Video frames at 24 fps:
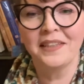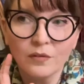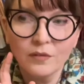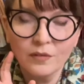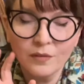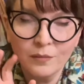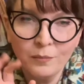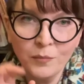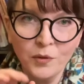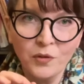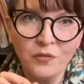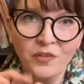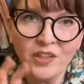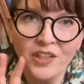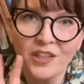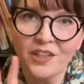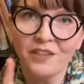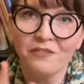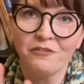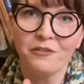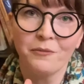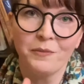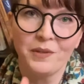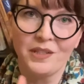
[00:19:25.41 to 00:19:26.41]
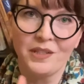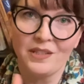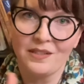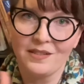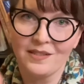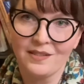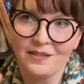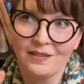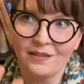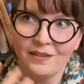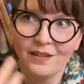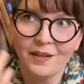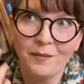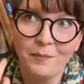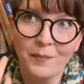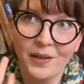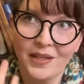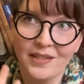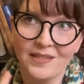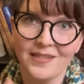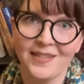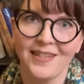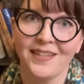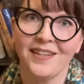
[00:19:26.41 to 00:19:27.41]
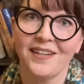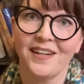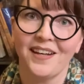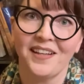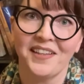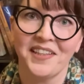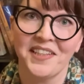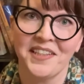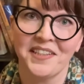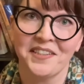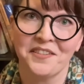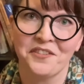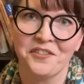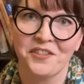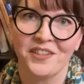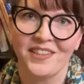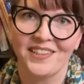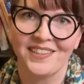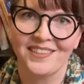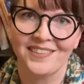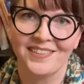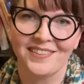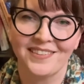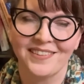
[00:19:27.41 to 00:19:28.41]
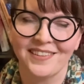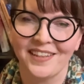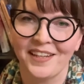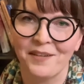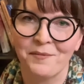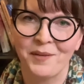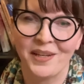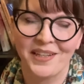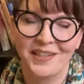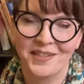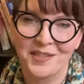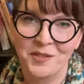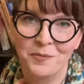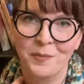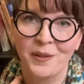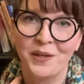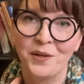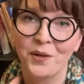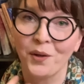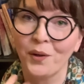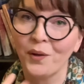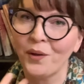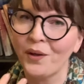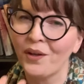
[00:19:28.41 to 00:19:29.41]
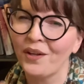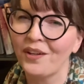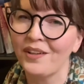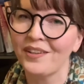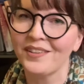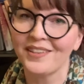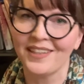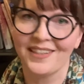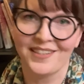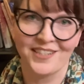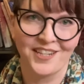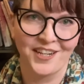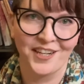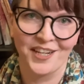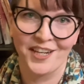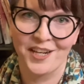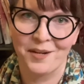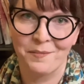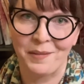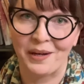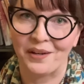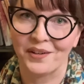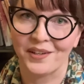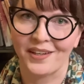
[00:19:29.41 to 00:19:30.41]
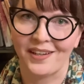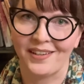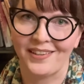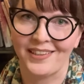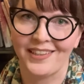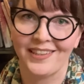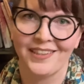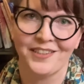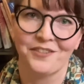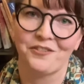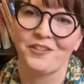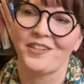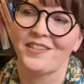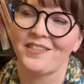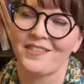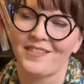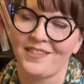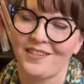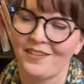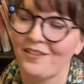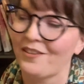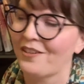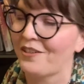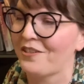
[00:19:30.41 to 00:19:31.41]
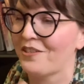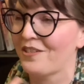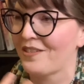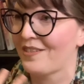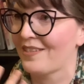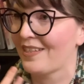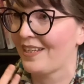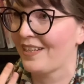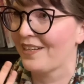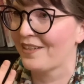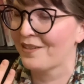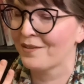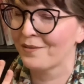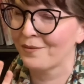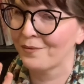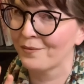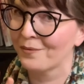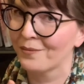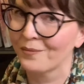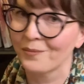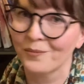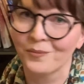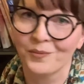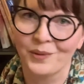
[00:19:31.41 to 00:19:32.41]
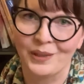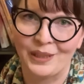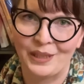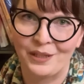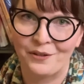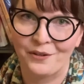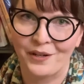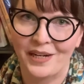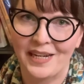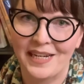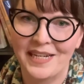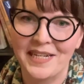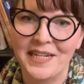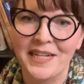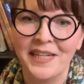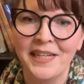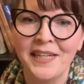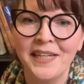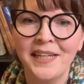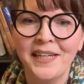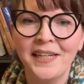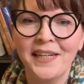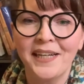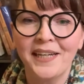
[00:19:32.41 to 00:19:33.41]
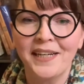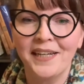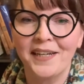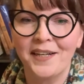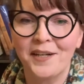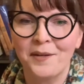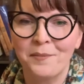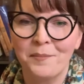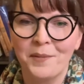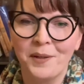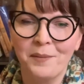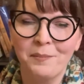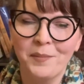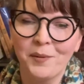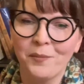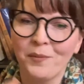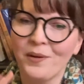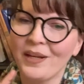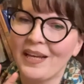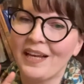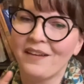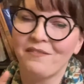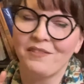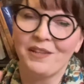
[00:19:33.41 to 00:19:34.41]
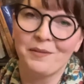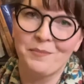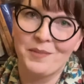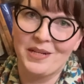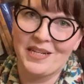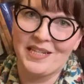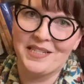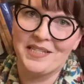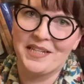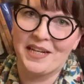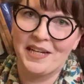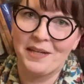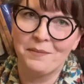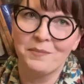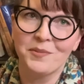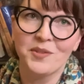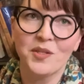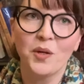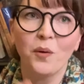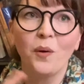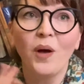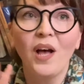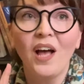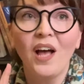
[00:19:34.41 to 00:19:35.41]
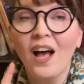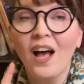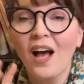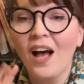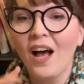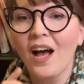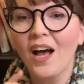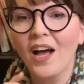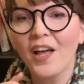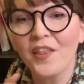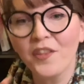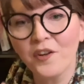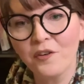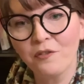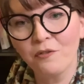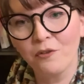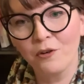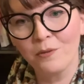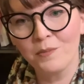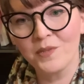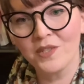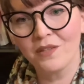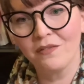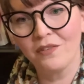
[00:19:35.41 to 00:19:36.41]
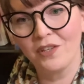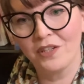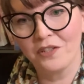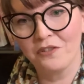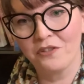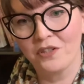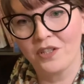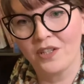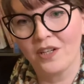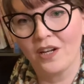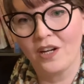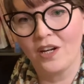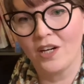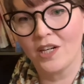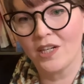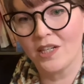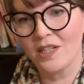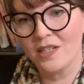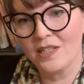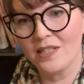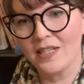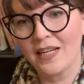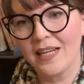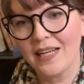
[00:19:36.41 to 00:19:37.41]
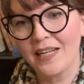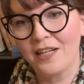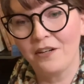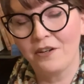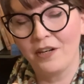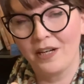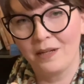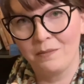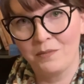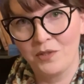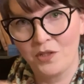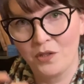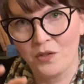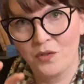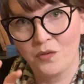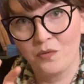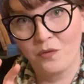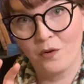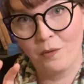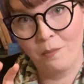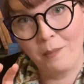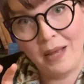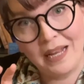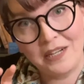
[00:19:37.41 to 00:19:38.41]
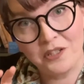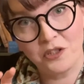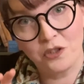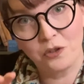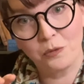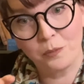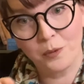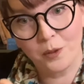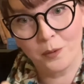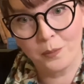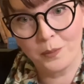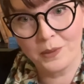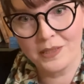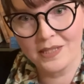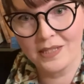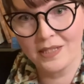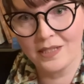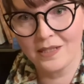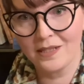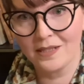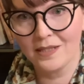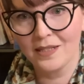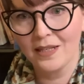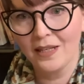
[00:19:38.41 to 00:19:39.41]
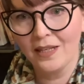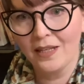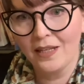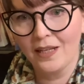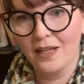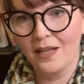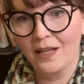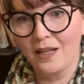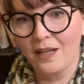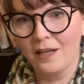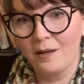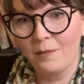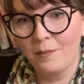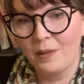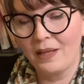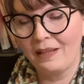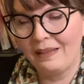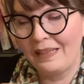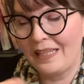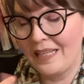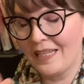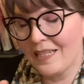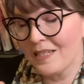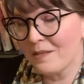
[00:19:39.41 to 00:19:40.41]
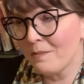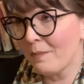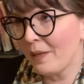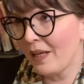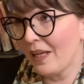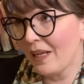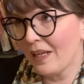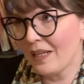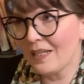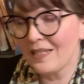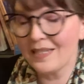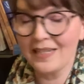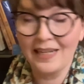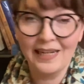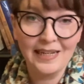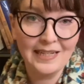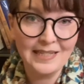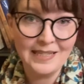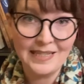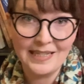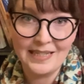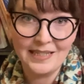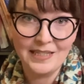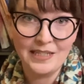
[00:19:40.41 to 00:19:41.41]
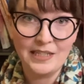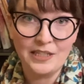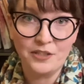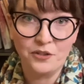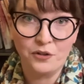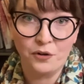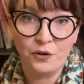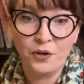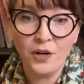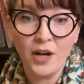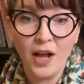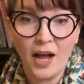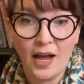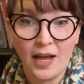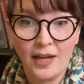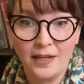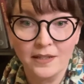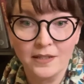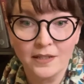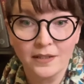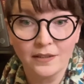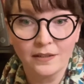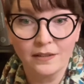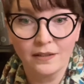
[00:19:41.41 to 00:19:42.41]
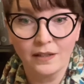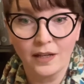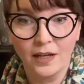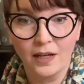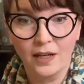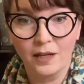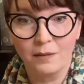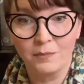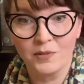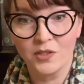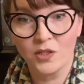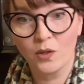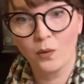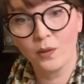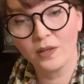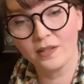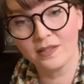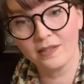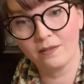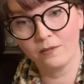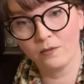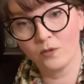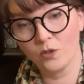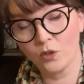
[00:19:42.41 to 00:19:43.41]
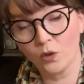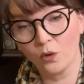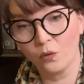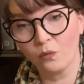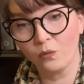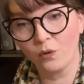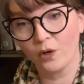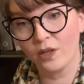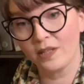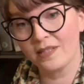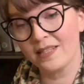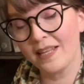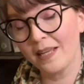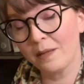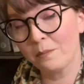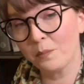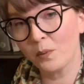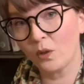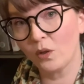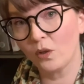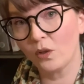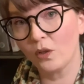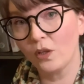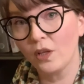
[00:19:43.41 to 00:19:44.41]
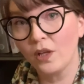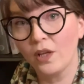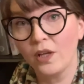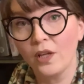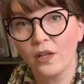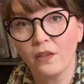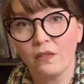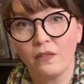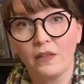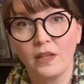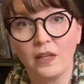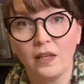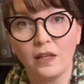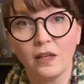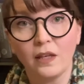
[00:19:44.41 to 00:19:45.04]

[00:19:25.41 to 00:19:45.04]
Moving on from these amazing Kali Yantras, I could spend all day talking about Kali Yantras. They're just like really great. But we have limited time. So other forms of yantra are diagrams used for magical purposes. And these may contain deities or not. So for example, the